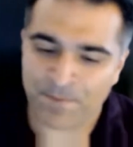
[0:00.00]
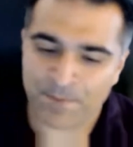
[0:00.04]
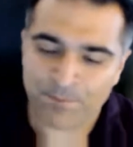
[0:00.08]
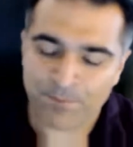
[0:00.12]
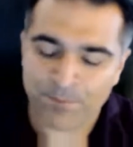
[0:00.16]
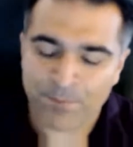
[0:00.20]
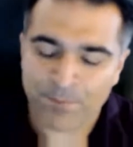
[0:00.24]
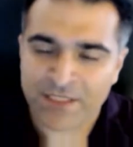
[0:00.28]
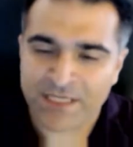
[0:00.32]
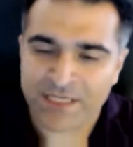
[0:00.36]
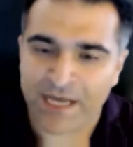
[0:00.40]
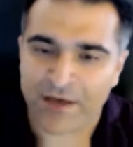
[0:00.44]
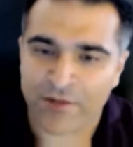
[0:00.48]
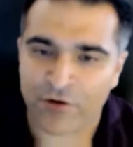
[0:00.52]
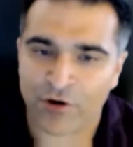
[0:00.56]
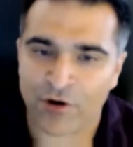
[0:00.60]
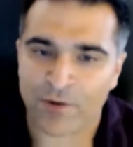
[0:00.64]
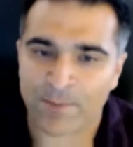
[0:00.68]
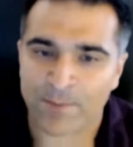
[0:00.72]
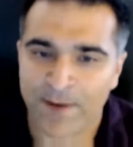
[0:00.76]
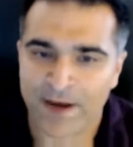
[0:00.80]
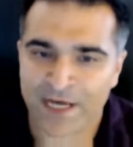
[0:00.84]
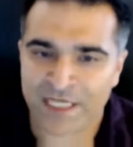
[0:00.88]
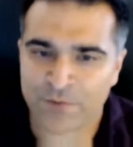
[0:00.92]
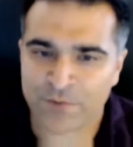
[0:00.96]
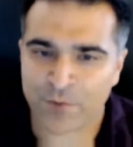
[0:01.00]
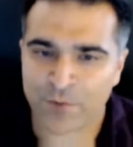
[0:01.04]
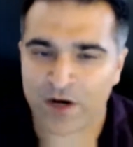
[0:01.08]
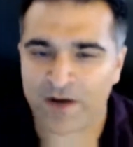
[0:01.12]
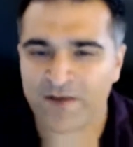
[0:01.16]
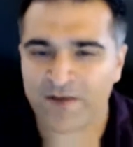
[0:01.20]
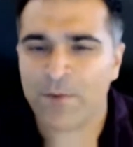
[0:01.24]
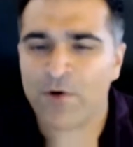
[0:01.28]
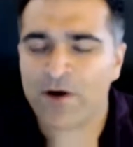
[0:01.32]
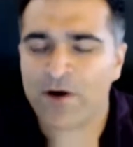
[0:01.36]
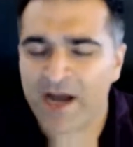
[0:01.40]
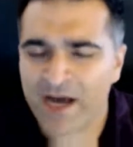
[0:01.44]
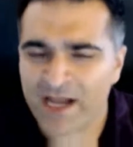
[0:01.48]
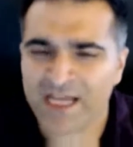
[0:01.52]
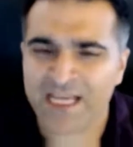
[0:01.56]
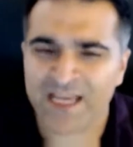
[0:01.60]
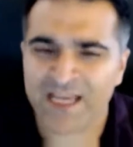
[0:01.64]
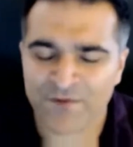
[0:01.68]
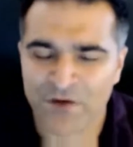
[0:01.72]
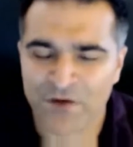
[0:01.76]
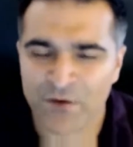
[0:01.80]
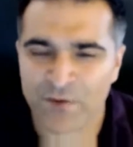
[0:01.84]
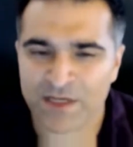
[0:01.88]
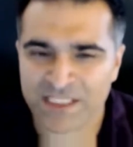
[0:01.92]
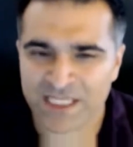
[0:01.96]
put together your best work, and then we'll kind of give
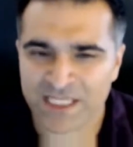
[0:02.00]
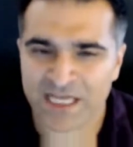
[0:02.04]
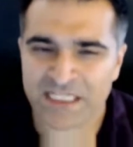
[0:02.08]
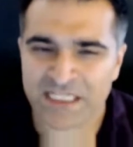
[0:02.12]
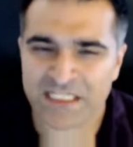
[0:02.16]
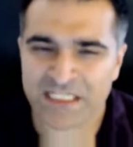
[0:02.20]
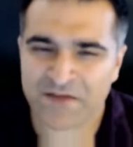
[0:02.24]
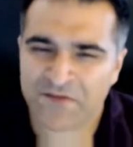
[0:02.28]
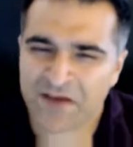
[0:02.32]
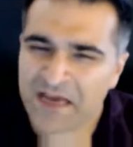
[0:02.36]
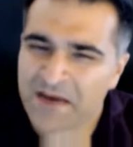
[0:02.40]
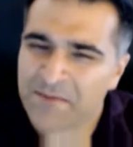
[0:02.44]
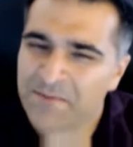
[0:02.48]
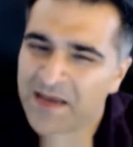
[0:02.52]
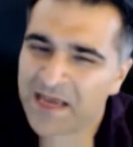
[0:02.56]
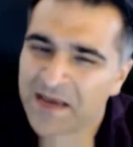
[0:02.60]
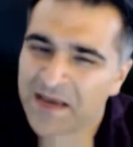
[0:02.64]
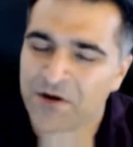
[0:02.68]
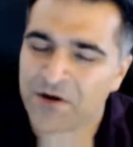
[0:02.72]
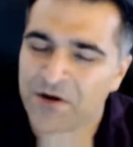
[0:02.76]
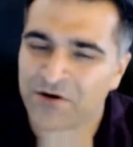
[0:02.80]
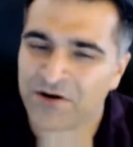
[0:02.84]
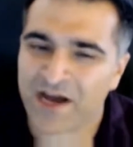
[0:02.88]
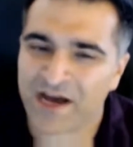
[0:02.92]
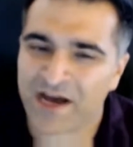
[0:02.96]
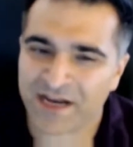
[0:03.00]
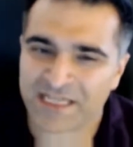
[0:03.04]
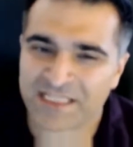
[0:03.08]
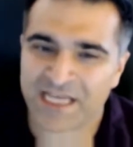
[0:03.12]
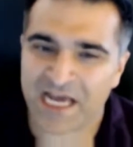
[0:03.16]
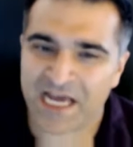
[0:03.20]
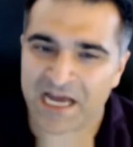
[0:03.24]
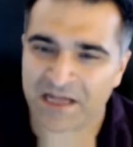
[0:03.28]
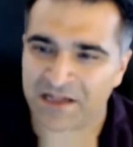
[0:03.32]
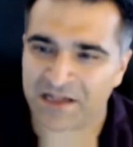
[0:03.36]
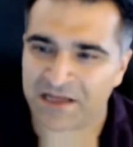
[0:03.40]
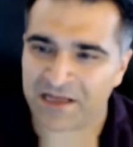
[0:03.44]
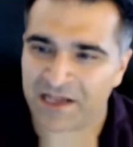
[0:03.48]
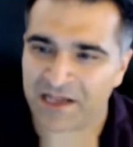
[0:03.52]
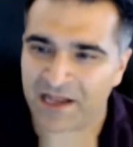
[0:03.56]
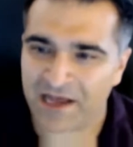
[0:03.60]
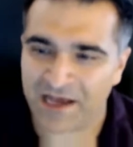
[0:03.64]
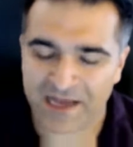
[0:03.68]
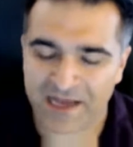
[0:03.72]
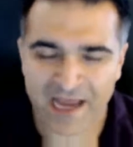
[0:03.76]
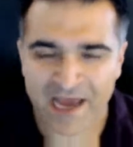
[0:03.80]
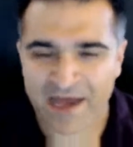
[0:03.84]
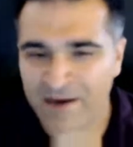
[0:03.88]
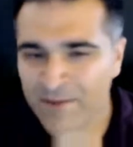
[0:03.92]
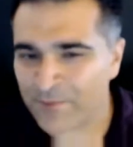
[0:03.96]
you a sense of, maybe you're not exactly
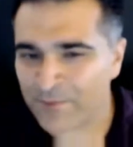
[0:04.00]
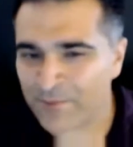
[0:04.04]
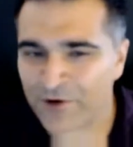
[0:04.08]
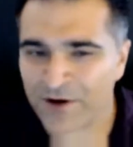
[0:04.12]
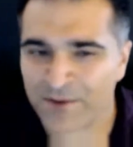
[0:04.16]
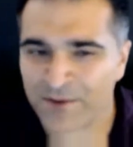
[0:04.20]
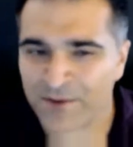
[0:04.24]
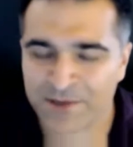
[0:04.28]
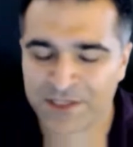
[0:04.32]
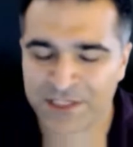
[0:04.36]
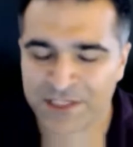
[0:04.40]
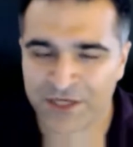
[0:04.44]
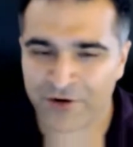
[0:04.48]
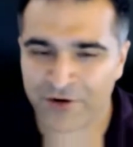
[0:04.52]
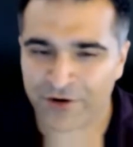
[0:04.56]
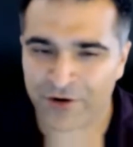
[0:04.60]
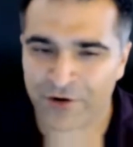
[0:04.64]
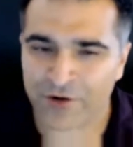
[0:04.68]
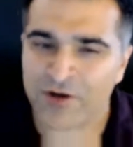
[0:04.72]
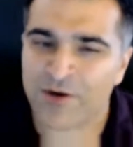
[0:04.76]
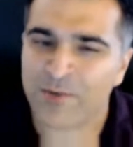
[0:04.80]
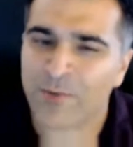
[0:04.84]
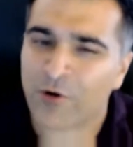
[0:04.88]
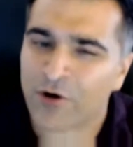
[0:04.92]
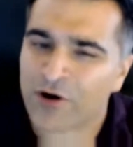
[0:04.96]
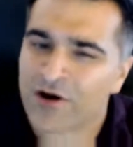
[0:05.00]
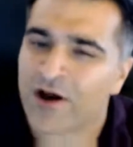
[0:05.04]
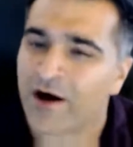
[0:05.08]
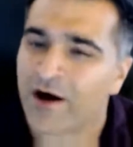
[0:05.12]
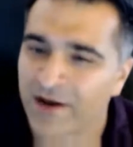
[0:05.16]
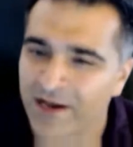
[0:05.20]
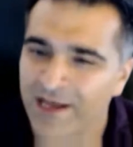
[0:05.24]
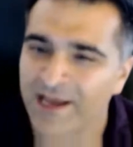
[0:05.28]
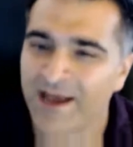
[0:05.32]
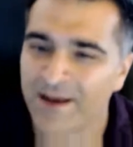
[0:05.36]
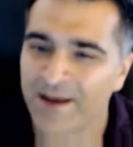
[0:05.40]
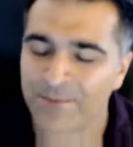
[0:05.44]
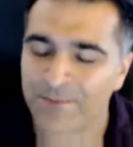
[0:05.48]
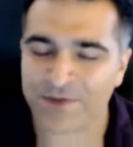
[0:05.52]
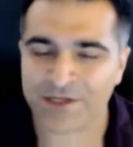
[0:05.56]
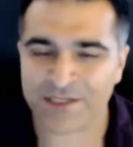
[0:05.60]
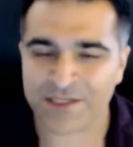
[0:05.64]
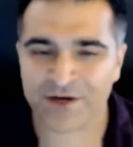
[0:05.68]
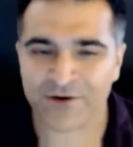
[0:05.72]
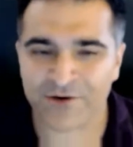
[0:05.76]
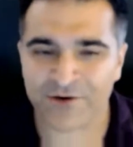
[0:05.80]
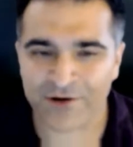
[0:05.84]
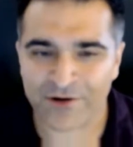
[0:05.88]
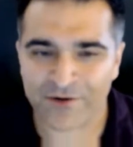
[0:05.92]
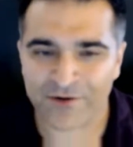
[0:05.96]
like Edinburgh material. You're more Nottingham
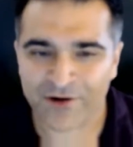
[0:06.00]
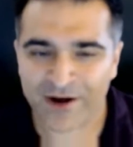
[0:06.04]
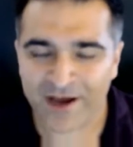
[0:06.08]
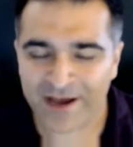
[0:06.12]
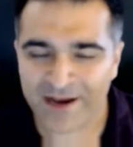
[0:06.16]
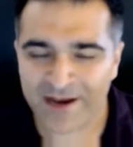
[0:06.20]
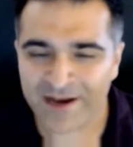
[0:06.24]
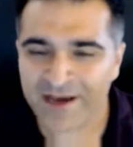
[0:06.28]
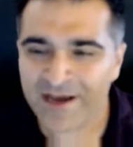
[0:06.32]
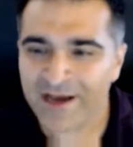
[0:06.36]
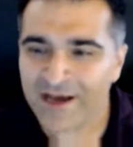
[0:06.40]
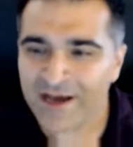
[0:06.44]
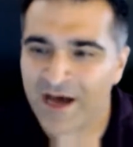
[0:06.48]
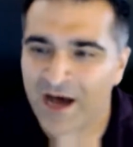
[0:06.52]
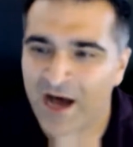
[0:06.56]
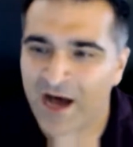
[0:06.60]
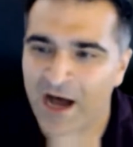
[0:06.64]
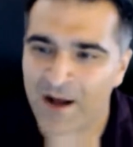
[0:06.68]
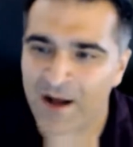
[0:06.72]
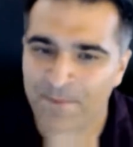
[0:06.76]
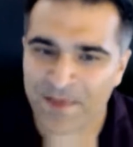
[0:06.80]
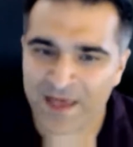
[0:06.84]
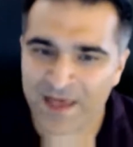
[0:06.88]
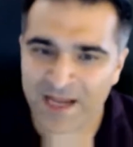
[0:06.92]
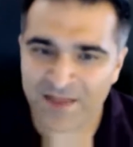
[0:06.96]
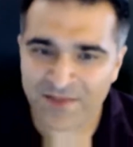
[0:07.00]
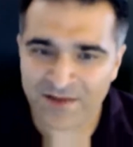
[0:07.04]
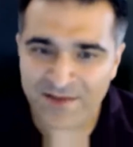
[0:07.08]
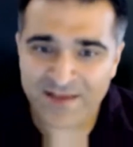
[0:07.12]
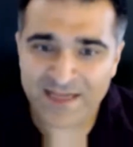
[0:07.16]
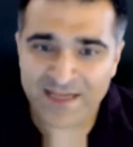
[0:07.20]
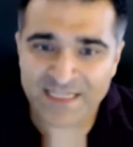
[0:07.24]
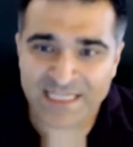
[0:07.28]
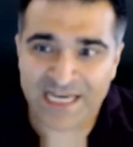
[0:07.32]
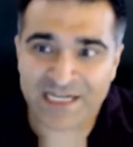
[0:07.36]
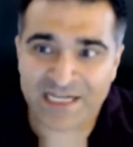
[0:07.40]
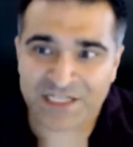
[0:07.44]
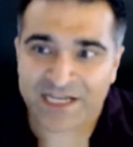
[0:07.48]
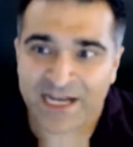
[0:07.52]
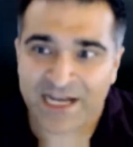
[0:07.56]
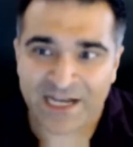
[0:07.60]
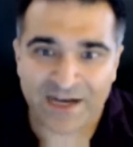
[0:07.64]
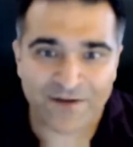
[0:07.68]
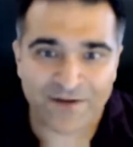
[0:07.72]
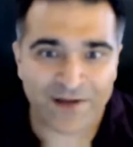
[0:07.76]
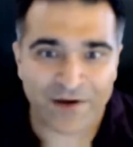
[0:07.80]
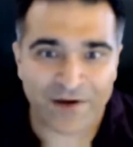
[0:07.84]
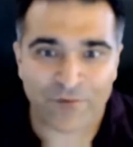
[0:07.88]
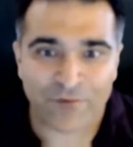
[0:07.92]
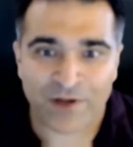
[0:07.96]
material. Right. And I think that's actually kind of
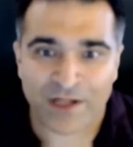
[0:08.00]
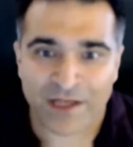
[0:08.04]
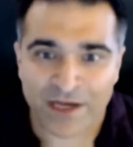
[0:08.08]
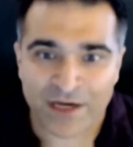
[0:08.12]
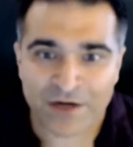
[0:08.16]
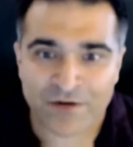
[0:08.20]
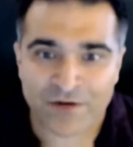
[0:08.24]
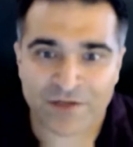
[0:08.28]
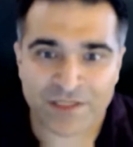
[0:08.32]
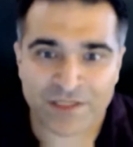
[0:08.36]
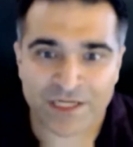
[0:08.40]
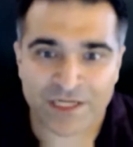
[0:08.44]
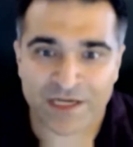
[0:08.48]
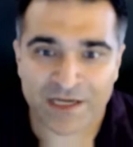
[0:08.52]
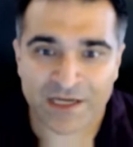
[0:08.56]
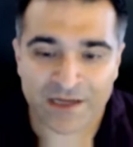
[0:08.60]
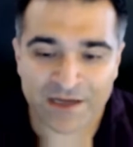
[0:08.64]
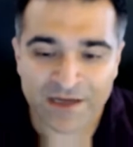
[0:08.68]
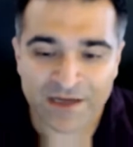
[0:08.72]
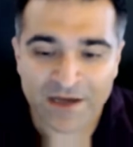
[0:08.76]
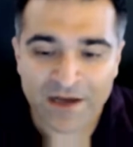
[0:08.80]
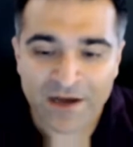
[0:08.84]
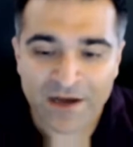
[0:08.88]
like really interesting.